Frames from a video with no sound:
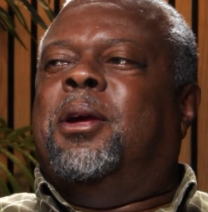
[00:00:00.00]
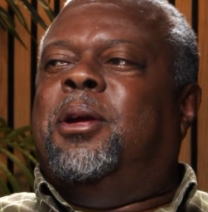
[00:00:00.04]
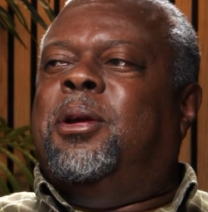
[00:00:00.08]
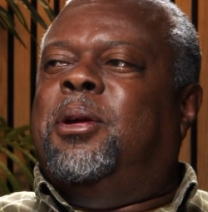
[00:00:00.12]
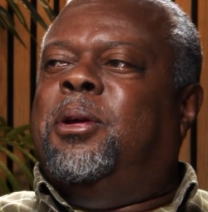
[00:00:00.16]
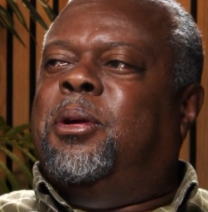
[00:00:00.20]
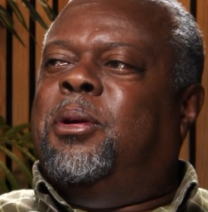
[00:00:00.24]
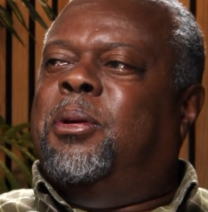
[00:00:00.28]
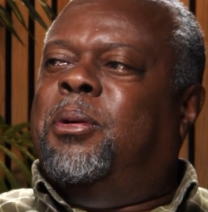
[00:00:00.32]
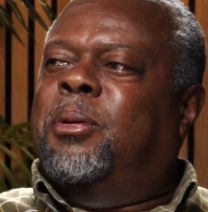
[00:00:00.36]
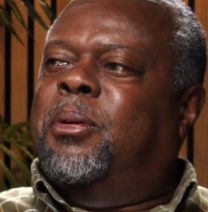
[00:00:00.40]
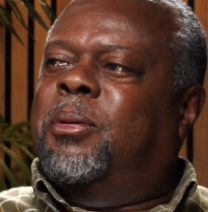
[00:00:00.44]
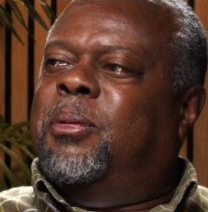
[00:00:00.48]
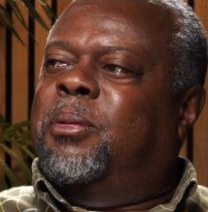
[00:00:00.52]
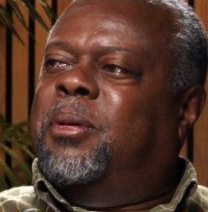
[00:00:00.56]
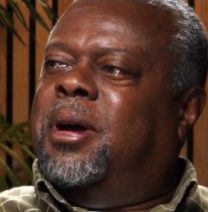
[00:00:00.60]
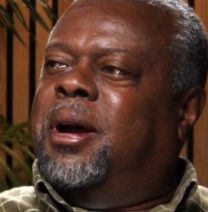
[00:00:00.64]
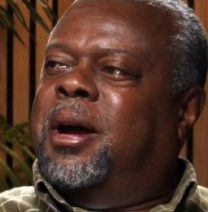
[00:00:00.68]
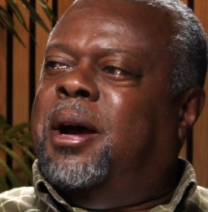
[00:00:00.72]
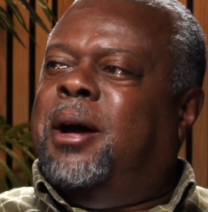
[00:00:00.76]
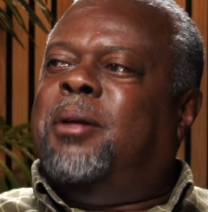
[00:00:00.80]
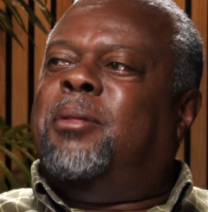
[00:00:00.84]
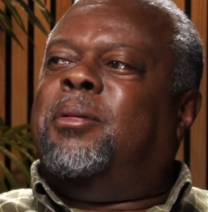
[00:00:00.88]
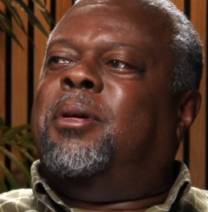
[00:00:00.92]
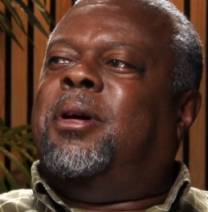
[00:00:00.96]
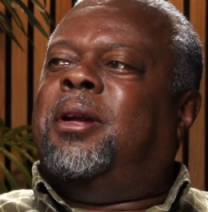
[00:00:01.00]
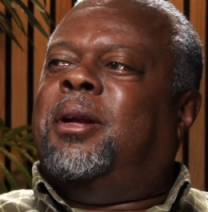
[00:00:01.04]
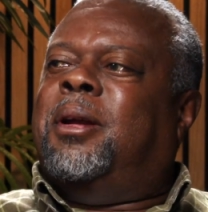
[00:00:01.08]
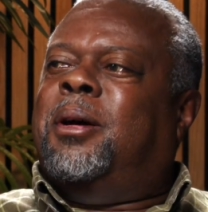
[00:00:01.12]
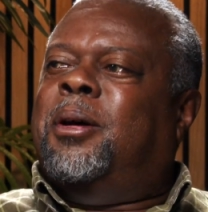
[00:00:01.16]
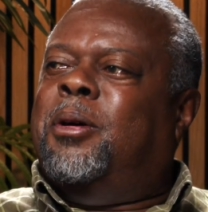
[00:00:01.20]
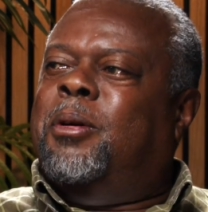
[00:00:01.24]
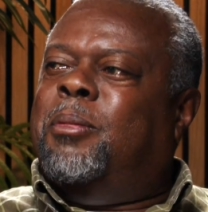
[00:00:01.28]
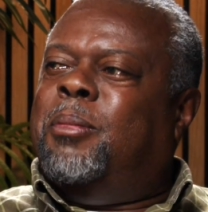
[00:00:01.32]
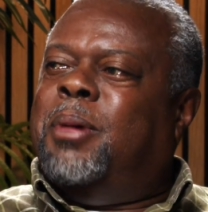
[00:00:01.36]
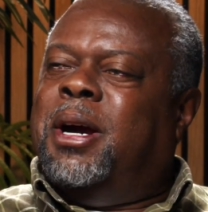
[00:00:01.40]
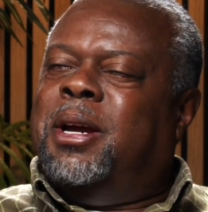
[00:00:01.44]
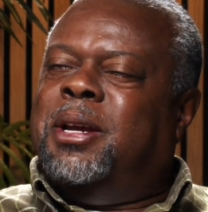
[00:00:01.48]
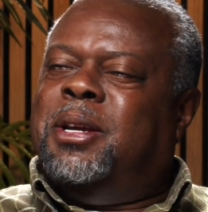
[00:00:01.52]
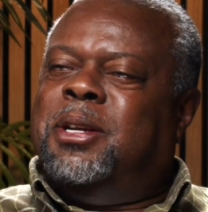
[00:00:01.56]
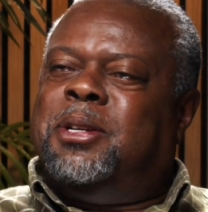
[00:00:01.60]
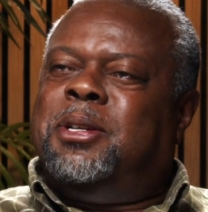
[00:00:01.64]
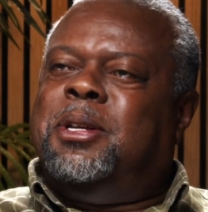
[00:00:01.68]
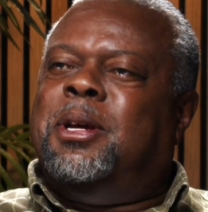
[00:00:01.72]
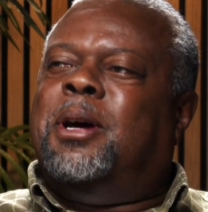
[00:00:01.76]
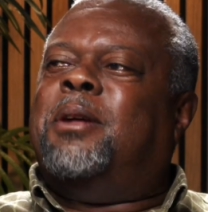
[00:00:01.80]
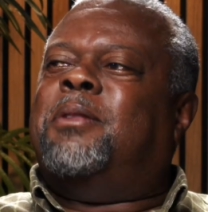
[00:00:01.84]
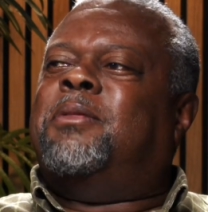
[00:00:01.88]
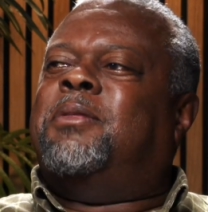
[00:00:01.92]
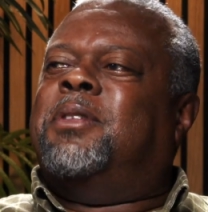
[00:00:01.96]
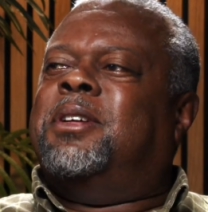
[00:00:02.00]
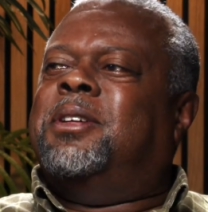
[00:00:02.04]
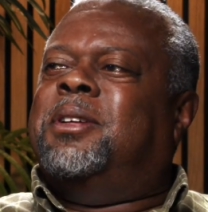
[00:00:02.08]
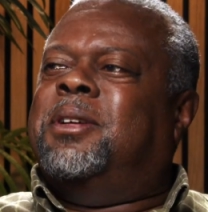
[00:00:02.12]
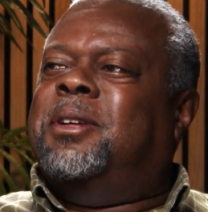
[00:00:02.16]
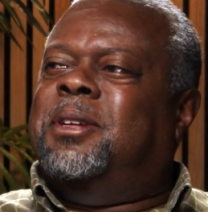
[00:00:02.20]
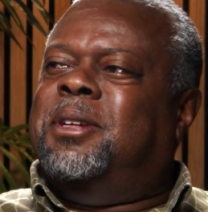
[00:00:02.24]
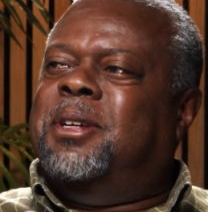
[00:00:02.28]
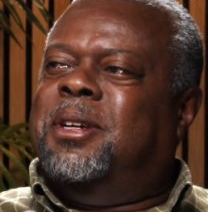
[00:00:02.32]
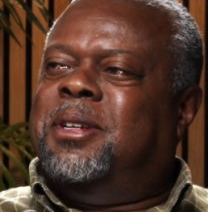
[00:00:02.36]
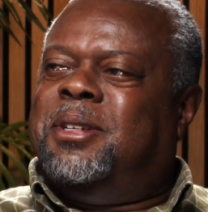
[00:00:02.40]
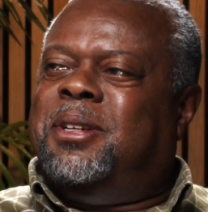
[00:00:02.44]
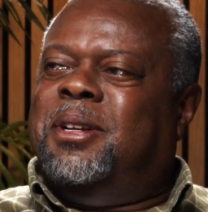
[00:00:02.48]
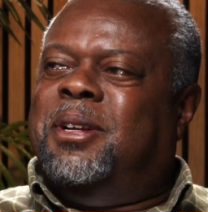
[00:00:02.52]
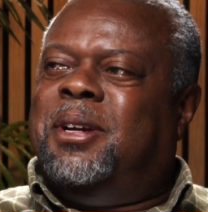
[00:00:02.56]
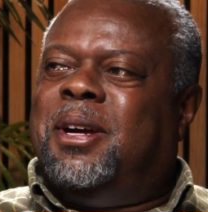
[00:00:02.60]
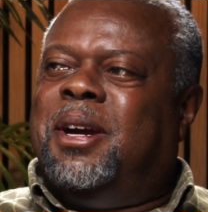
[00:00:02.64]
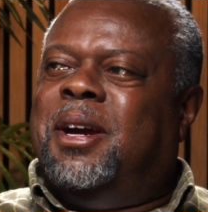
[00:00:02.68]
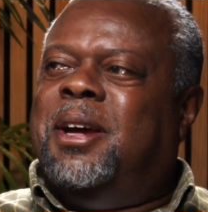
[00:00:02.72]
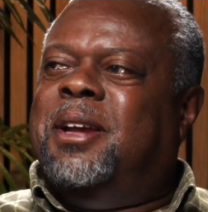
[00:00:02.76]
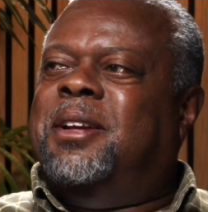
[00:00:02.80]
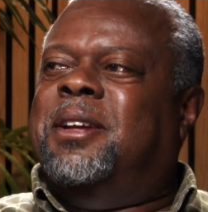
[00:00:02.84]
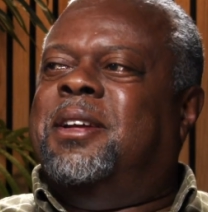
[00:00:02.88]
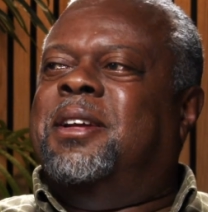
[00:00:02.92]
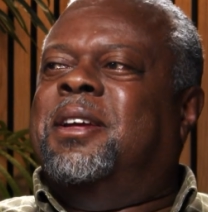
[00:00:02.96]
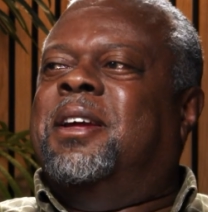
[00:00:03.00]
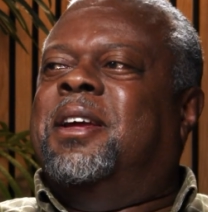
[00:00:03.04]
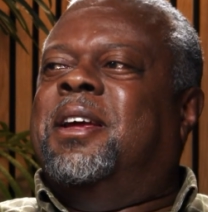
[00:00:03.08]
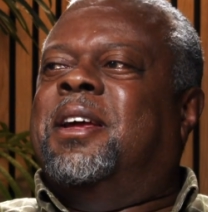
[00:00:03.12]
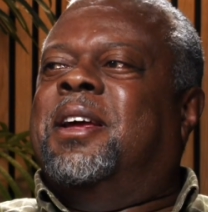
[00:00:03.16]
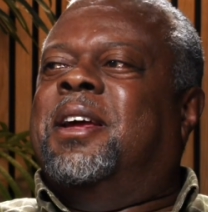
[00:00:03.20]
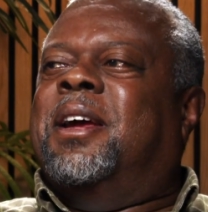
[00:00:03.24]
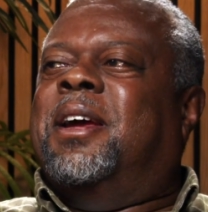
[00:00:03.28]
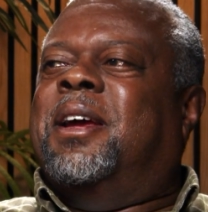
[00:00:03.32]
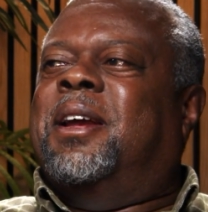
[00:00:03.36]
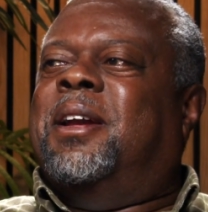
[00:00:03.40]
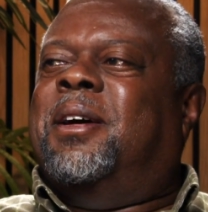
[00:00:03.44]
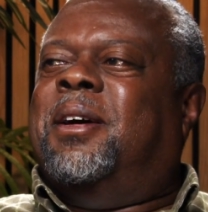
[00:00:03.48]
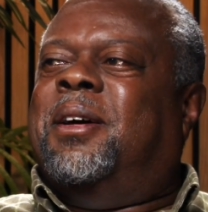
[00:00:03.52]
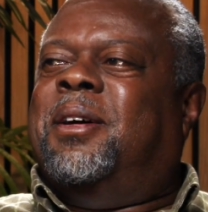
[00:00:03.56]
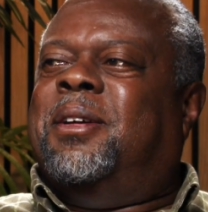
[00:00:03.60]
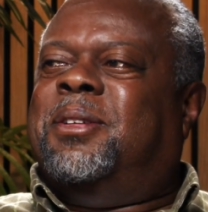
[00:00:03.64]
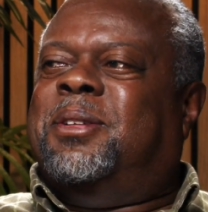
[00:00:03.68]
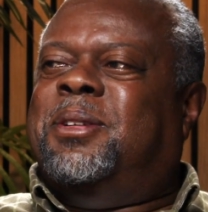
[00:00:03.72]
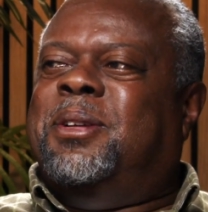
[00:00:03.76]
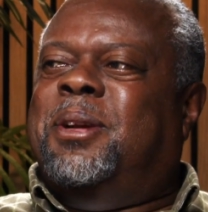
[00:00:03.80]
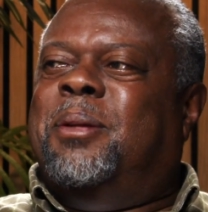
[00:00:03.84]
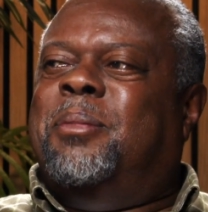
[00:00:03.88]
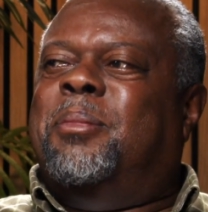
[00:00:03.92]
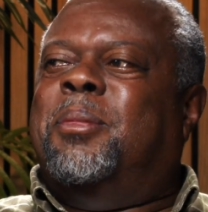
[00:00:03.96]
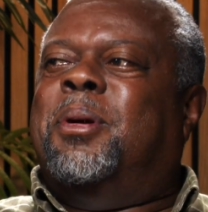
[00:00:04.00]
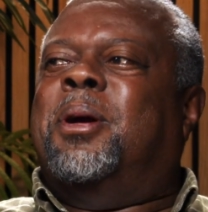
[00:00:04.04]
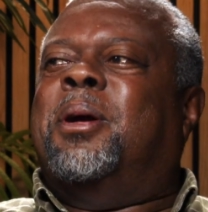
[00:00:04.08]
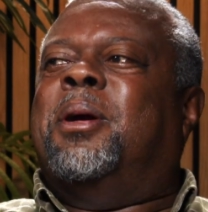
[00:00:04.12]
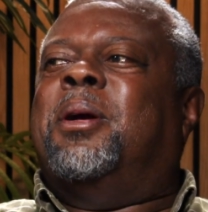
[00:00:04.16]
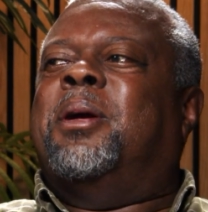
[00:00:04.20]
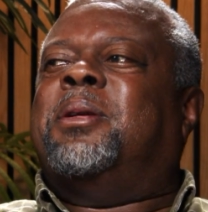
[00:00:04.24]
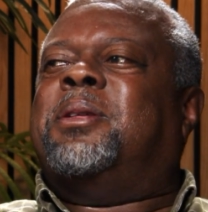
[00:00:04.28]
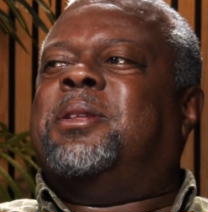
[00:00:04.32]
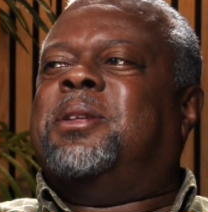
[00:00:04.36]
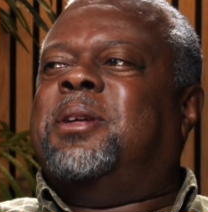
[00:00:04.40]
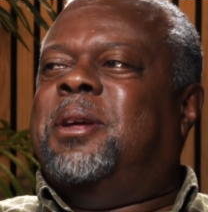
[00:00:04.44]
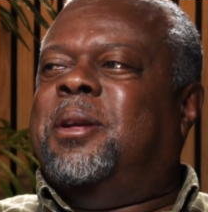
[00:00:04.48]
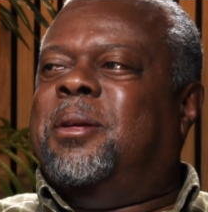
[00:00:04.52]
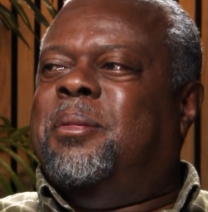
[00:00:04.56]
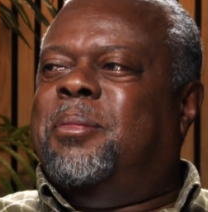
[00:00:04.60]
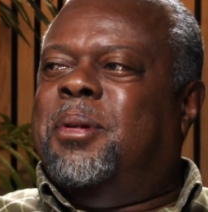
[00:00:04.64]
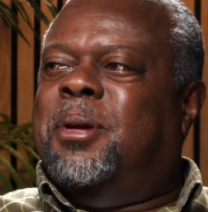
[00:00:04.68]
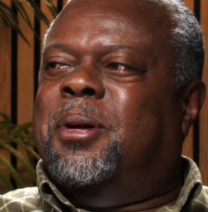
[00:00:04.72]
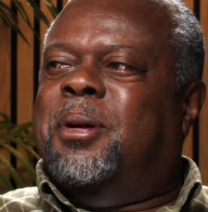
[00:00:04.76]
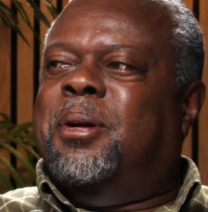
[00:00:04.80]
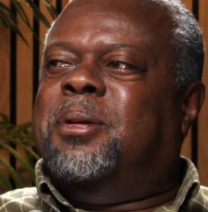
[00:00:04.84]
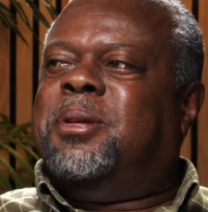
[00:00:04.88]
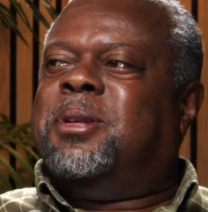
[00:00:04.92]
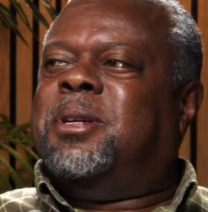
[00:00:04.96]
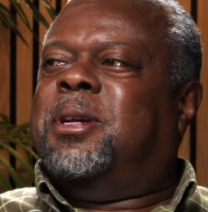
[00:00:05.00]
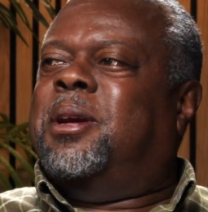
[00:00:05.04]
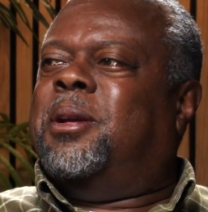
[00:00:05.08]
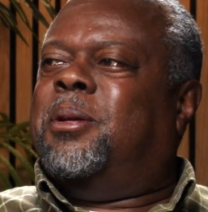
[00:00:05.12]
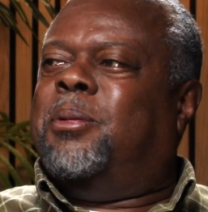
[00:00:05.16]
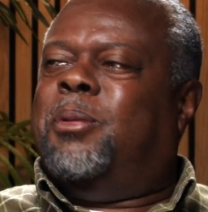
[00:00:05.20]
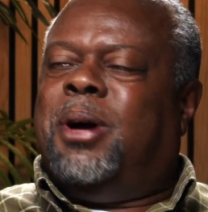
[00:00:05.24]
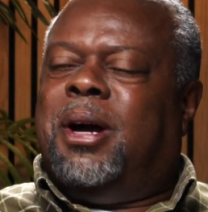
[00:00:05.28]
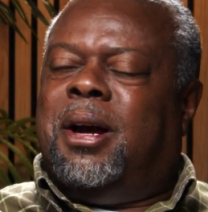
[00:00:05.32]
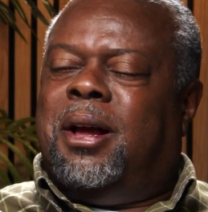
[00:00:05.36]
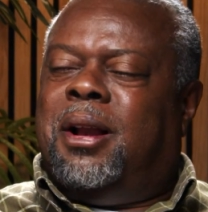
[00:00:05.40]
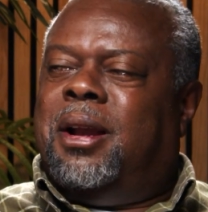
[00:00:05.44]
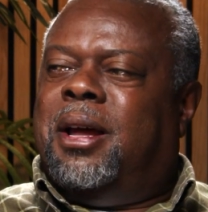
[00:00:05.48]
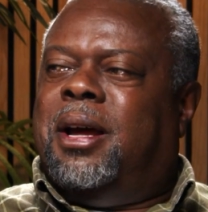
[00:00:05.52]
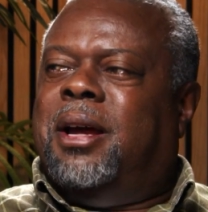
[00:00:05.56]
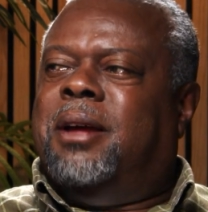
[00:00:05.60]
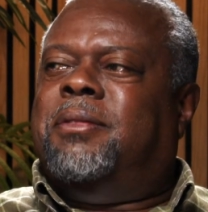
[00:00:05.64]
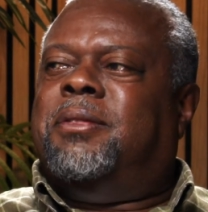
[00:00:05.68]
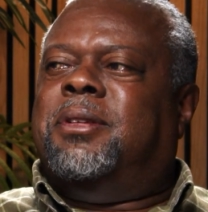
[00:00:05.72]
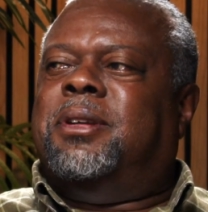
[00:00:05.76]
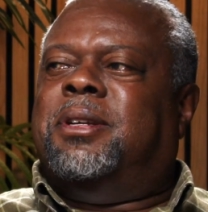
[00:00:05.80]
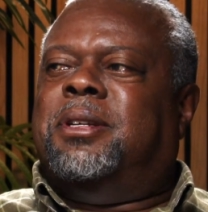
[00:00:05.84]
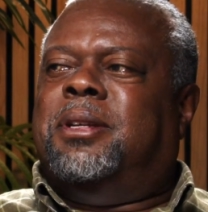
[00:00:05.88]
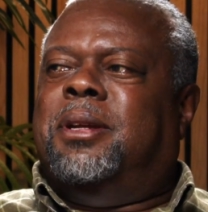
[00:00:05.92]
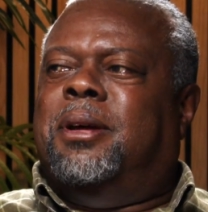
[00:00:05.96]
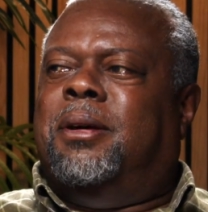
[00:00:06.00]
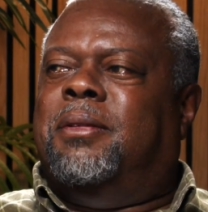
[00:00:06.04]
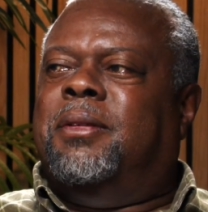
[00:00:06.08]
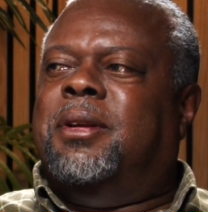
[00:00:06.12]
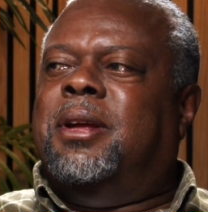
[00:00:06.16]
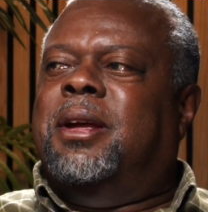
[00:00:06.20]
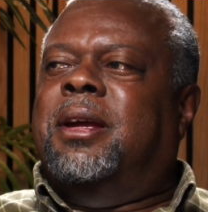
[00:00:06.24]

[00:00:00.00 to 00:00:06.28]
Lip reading: You out alone by yourself, and you just look at, see the birds, hear the birds, and hear the wildlife and stuff.